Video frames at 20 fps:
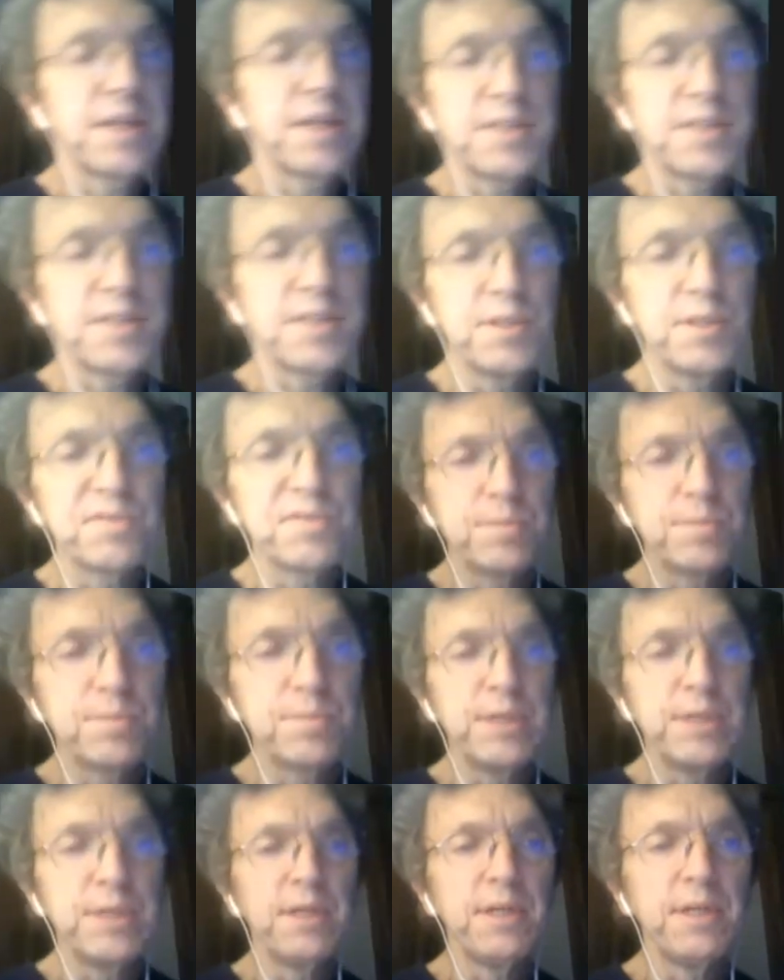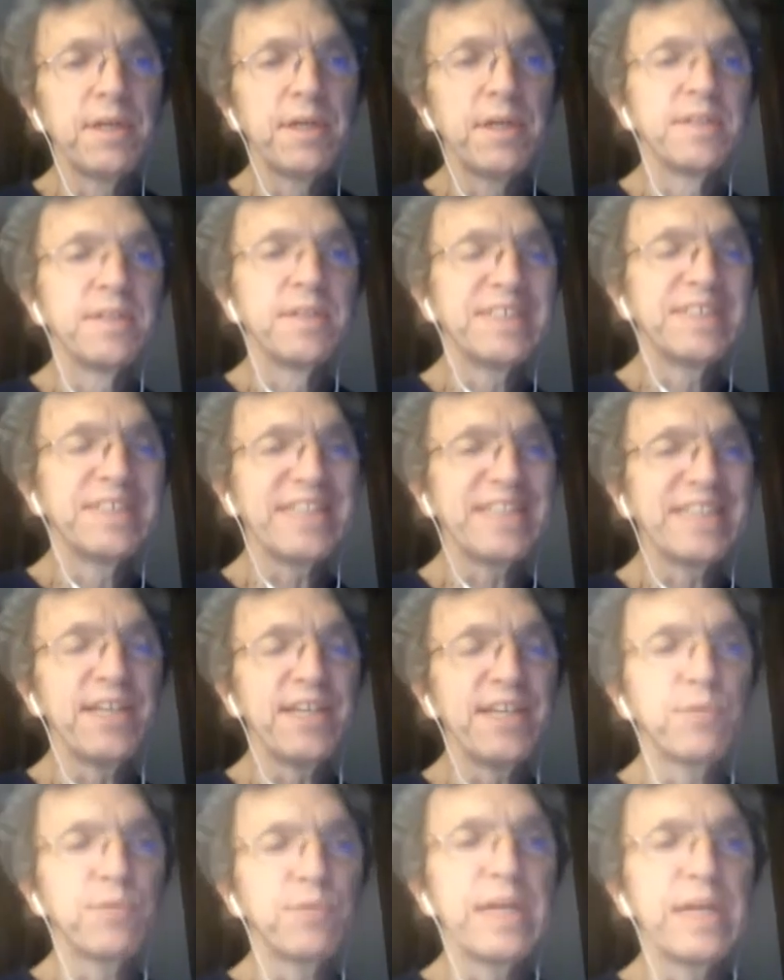continues to be
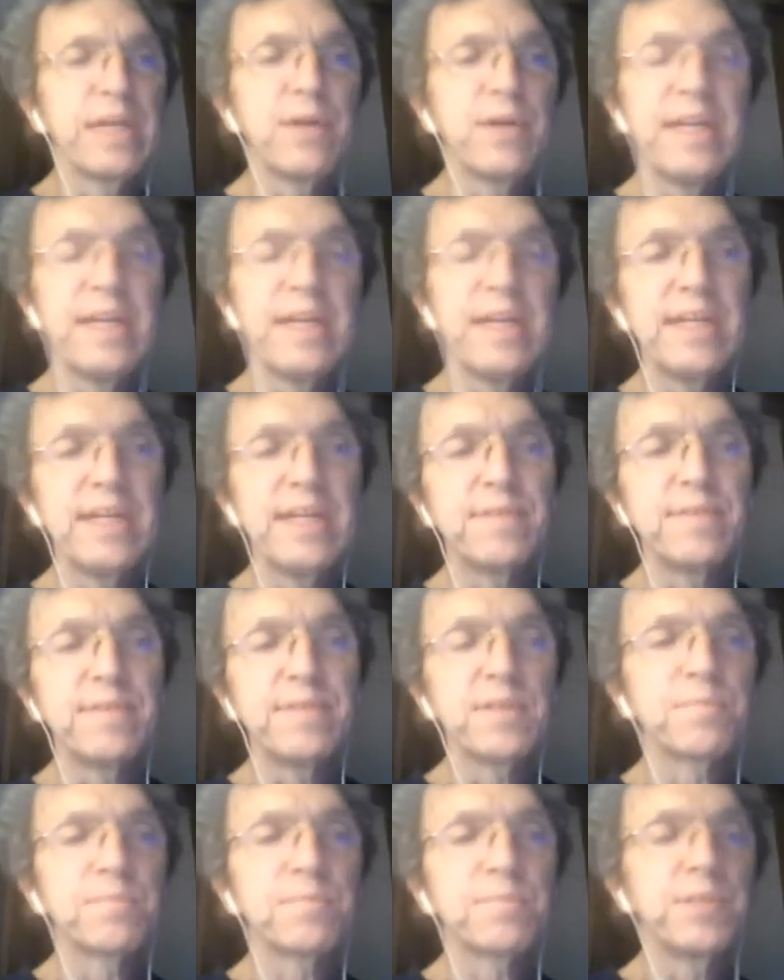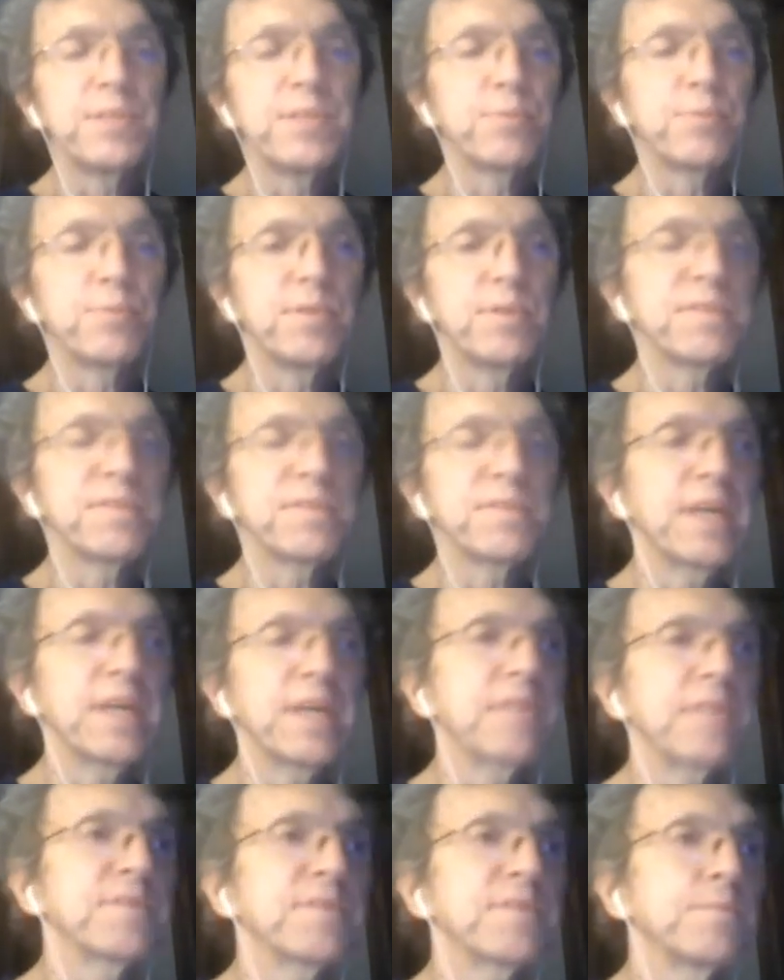detained without any evidence being produced
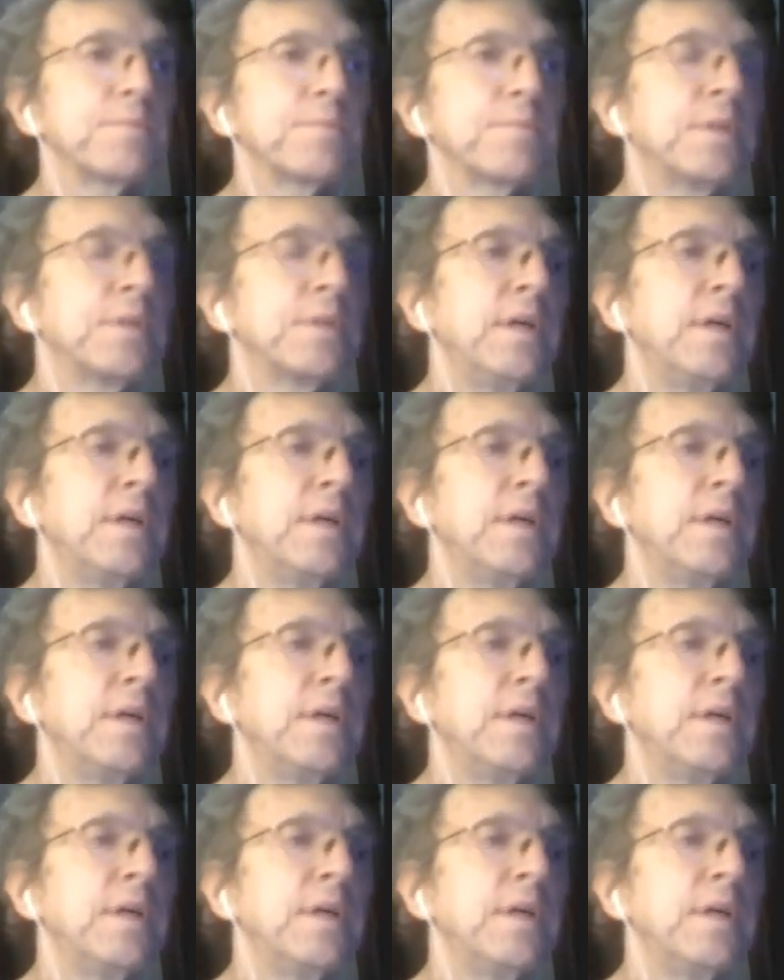against him.